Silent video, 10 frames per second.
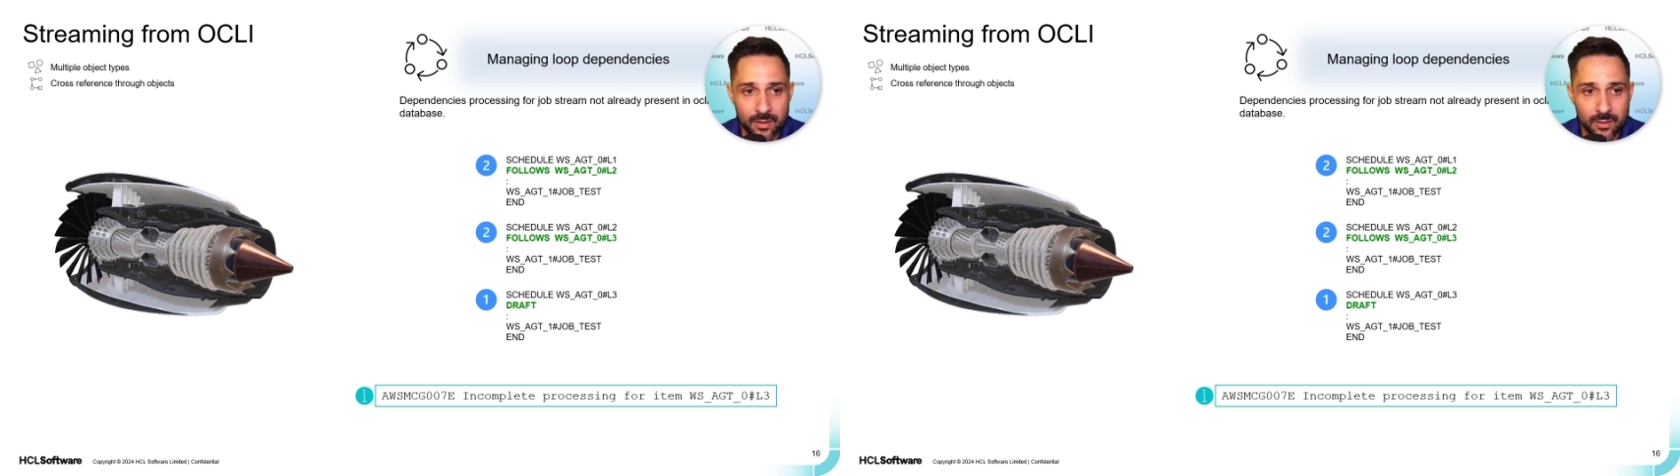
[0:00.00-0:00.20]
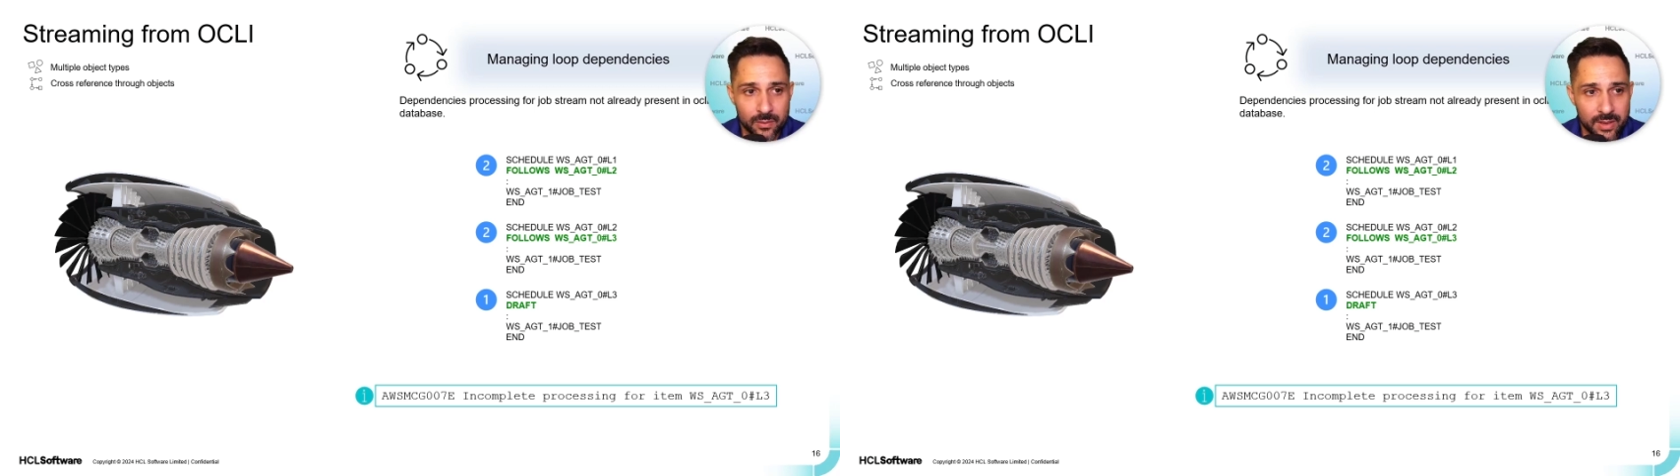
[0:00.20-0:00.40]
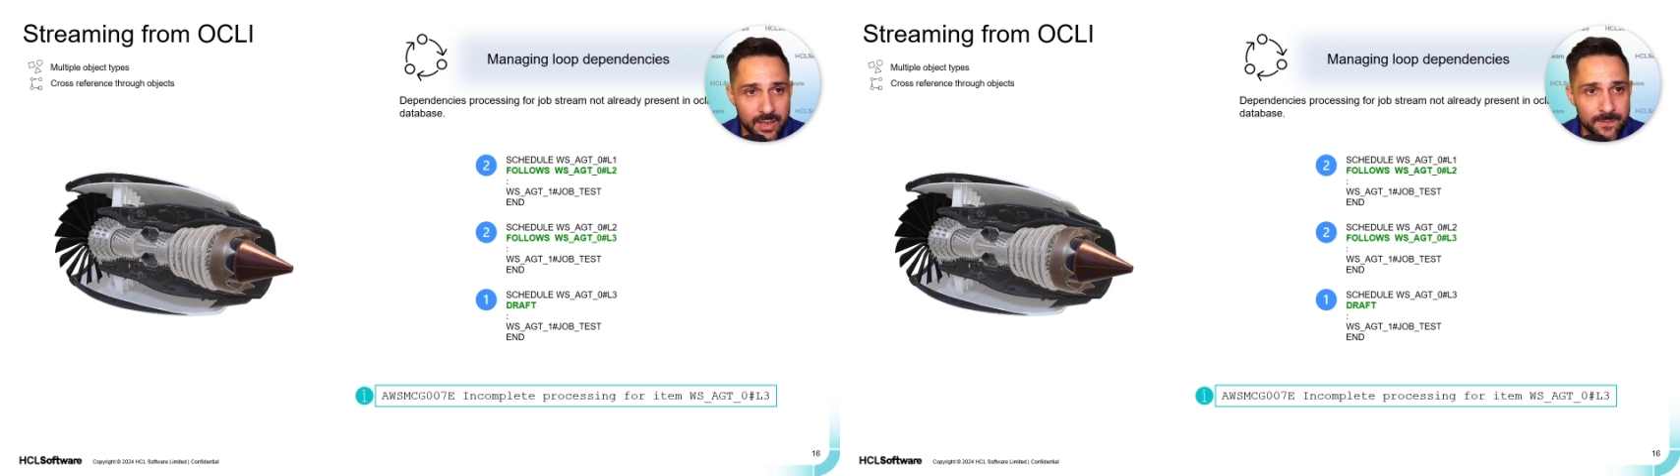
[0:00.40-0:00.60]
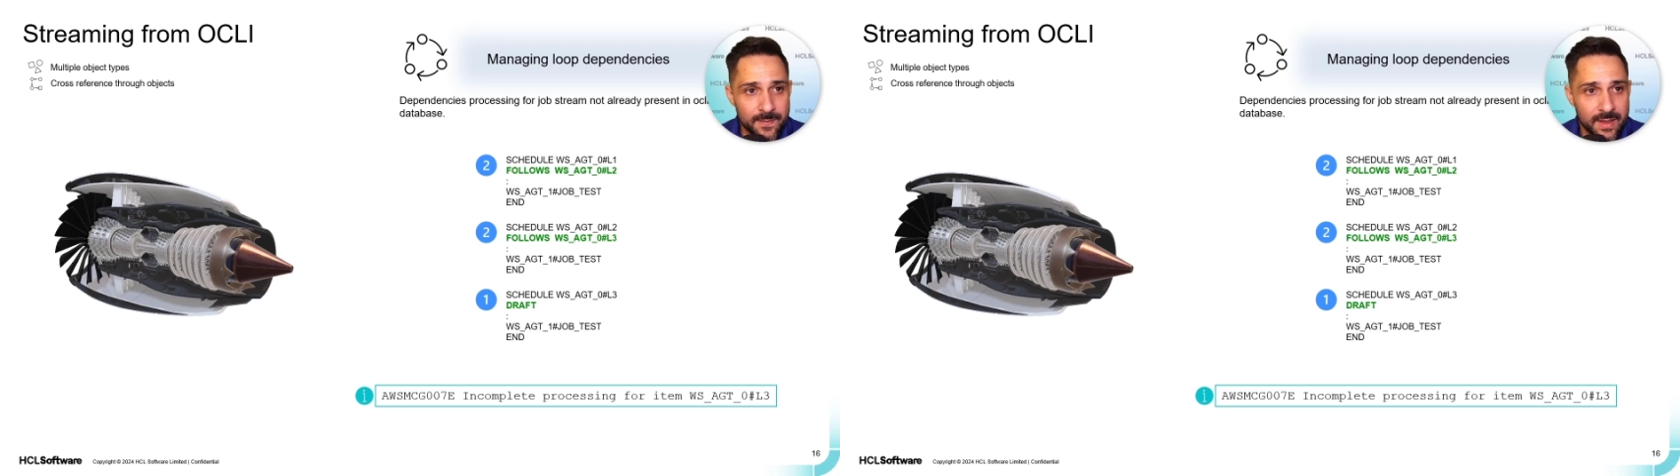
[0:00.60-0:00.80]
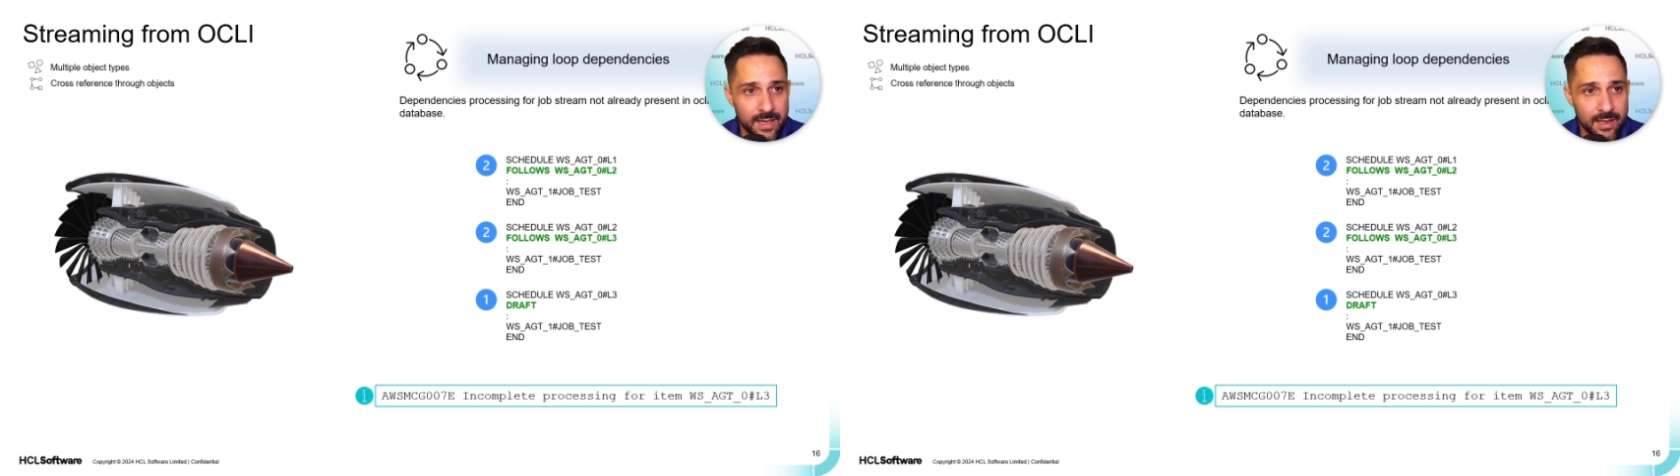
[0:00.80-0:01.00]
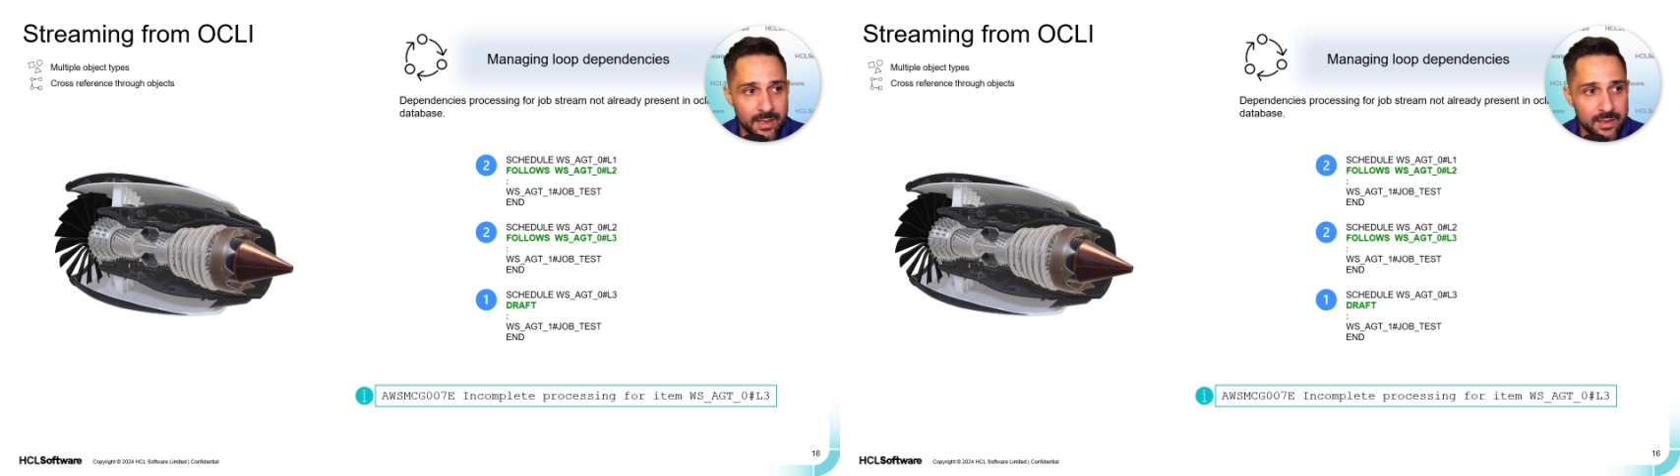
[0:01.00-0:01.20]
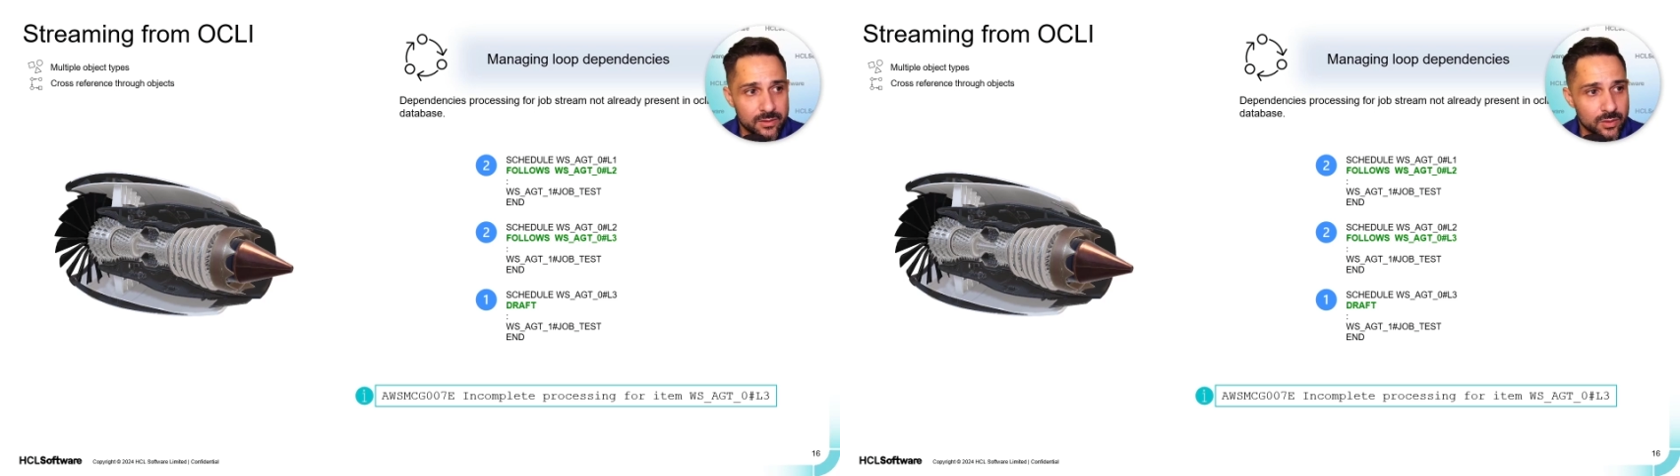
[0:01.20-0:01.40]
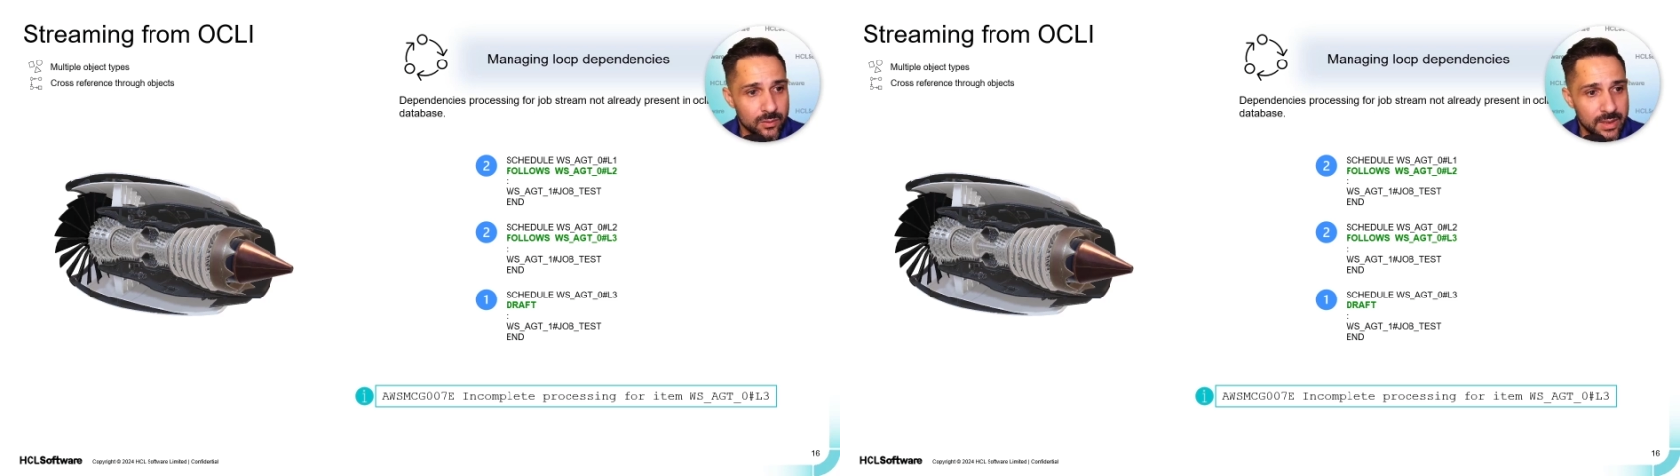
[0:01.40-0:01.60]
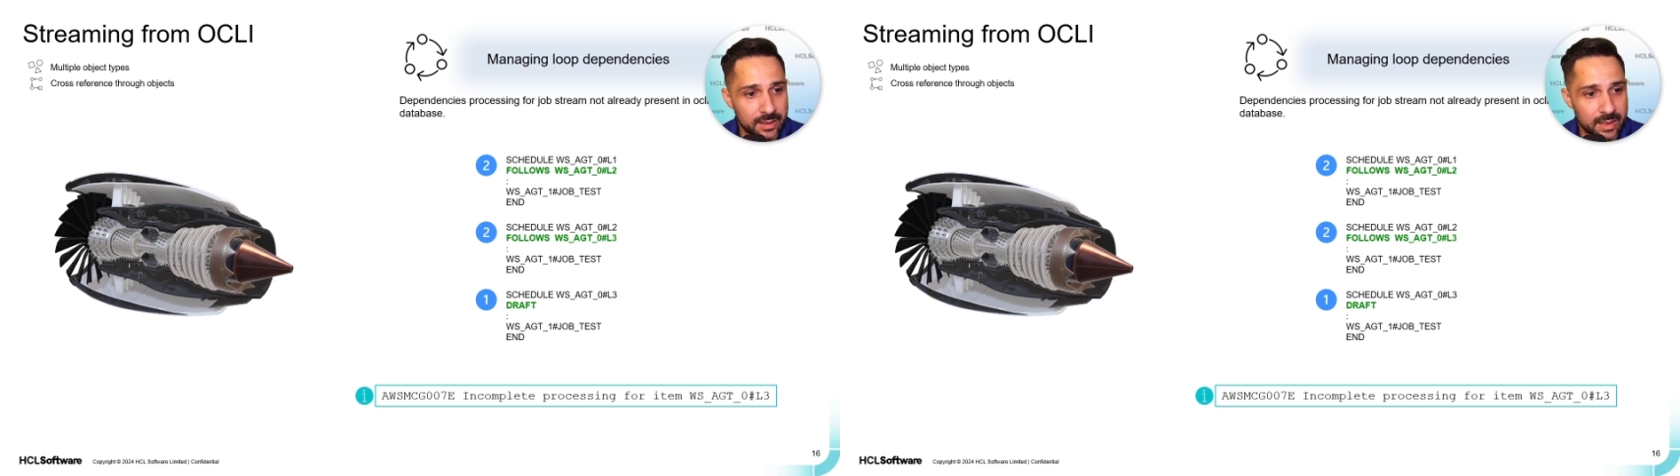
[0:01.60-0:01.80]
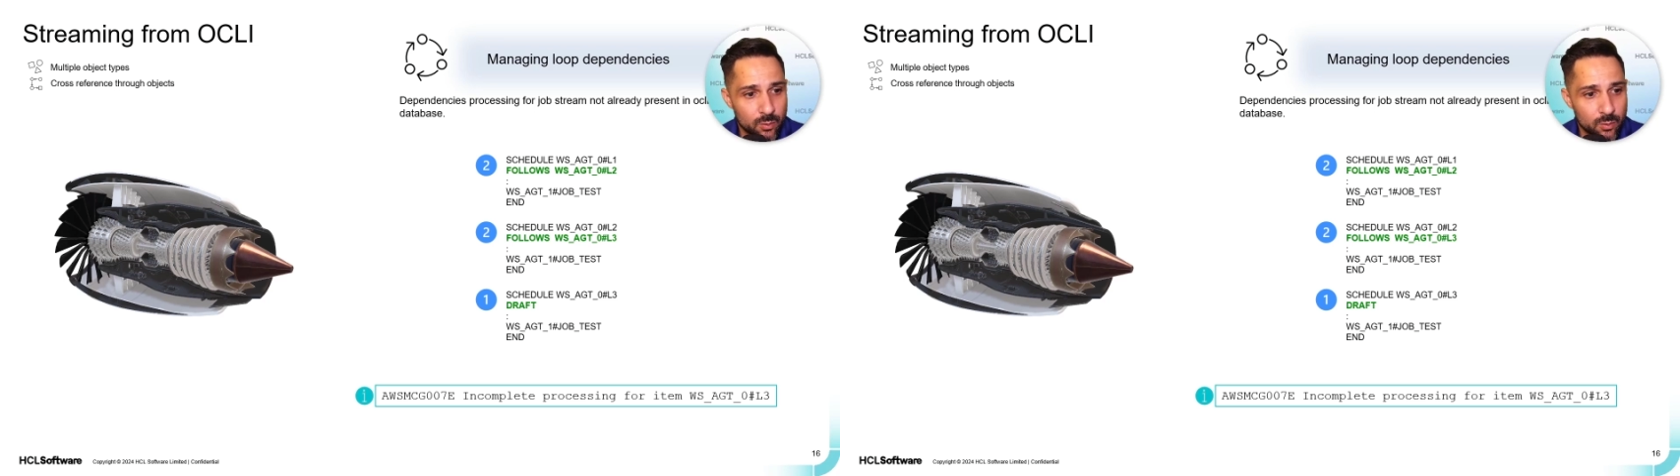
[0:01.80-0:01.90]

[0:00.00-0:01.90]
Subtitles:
Okay, and so that